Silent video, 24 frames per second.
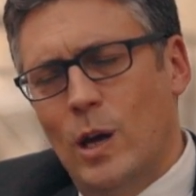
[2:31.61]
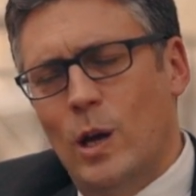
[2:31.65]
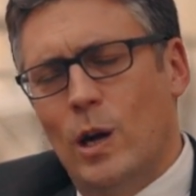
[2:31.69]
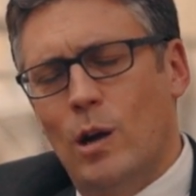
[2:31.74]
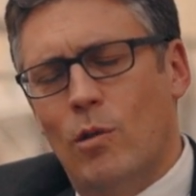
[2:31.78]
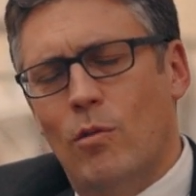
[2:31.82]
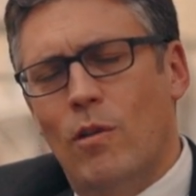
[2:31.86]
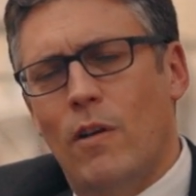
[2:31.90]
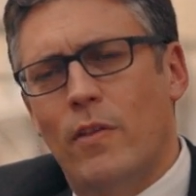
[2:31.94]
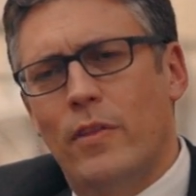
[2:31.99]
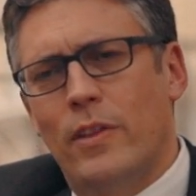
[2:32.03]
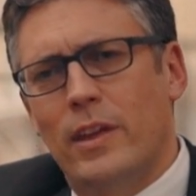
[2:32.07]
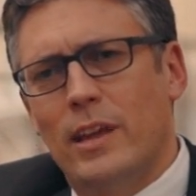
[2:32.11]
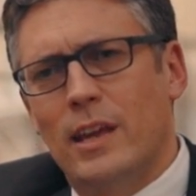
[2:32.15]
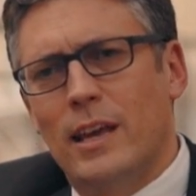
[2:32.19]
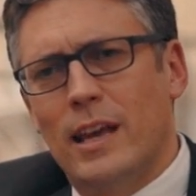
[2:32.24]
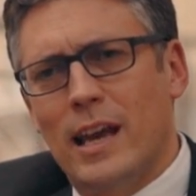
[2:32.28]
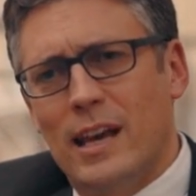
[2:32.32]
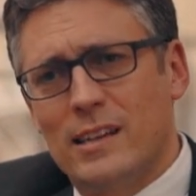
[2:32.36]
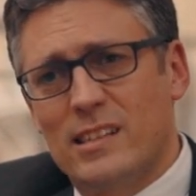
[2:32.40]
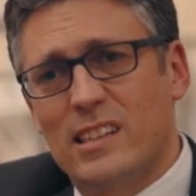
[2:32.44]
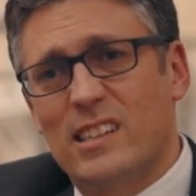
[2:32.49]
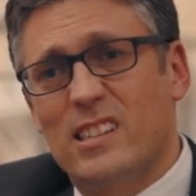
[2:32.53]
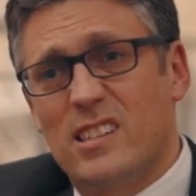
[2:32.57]
here on the
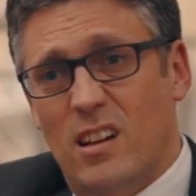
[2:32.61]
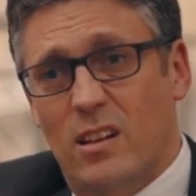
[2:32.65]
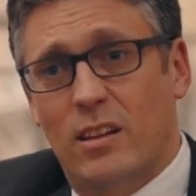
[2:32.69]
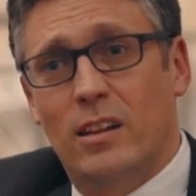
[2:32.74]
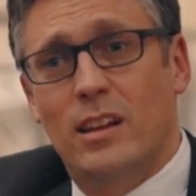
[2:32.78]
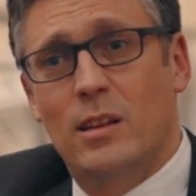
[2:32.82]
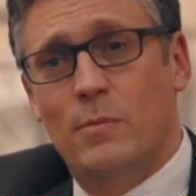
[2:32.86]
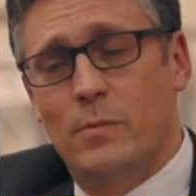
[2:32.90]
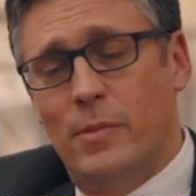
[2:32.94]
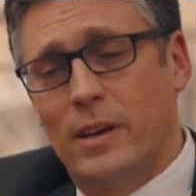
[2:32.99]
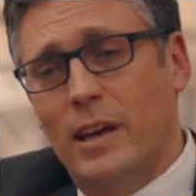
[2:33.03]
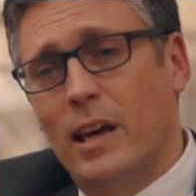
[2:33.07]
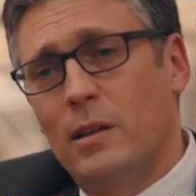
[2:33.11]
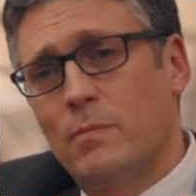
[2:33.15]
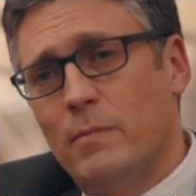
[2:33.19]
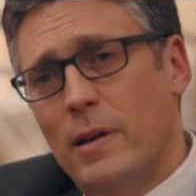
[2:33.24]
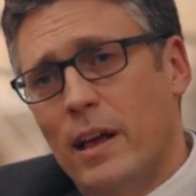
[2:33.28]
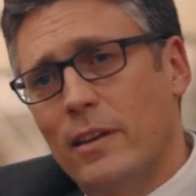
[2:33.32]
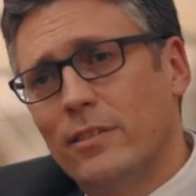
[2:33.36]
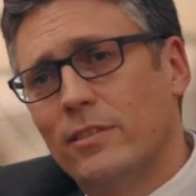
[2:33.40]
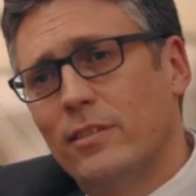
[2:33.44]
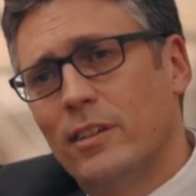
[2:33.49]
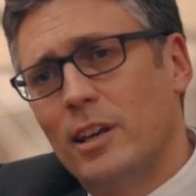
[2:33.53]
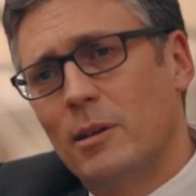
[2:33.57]
Kazakhstan Olympiad
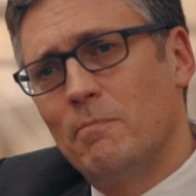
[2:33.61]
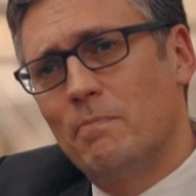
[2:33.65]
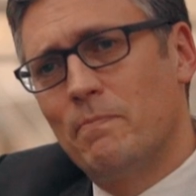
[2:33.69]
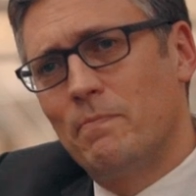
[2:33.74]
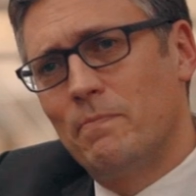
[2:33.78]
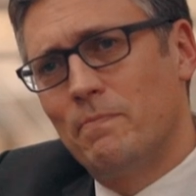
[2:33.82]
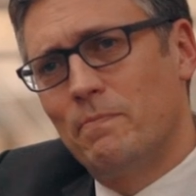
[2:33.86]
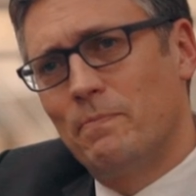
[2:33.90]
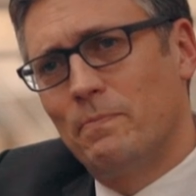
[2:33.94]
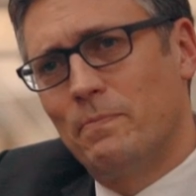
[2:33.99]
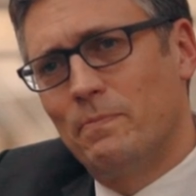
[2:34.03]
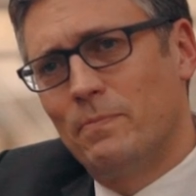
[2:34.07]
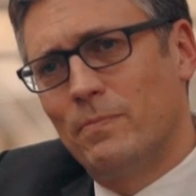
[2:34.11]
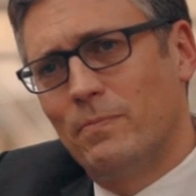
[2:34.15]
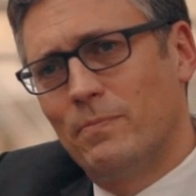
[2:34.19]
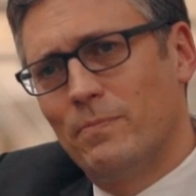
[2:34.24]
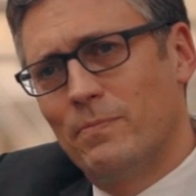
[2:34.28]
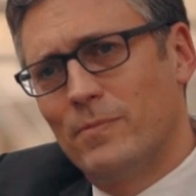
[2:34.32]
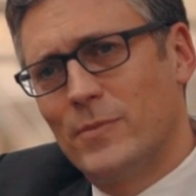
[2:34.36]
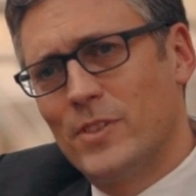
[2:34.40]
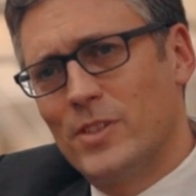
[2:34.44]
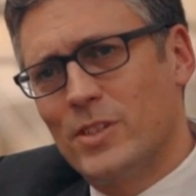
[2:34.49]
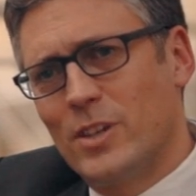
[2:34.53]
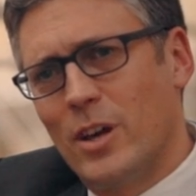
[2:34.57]
maths team.
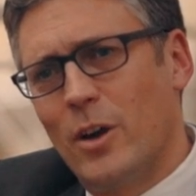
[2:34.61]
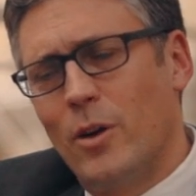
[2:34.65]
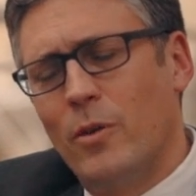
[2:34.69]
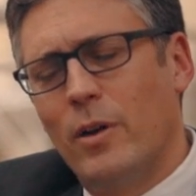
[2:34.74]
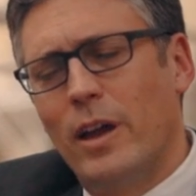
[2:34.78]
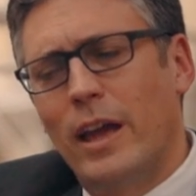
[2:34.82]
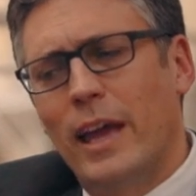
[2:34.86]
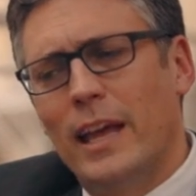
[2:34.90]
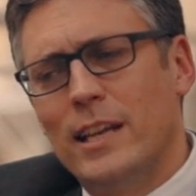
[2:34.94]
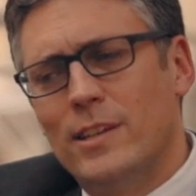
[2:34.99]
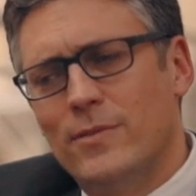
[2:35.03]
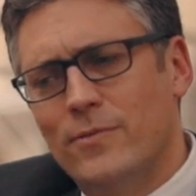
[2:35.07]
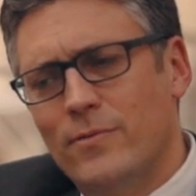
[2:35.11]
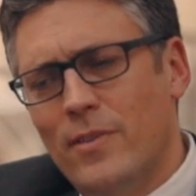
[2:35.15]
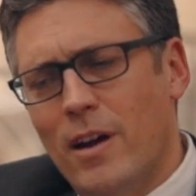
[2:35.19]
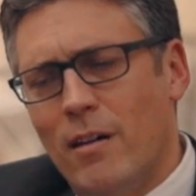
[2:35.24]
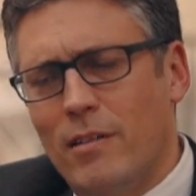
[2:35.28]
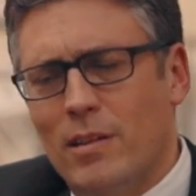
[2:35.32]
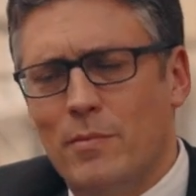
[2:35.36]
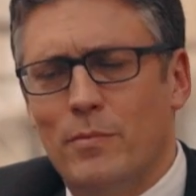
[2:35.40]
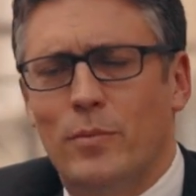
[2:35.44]
So it's very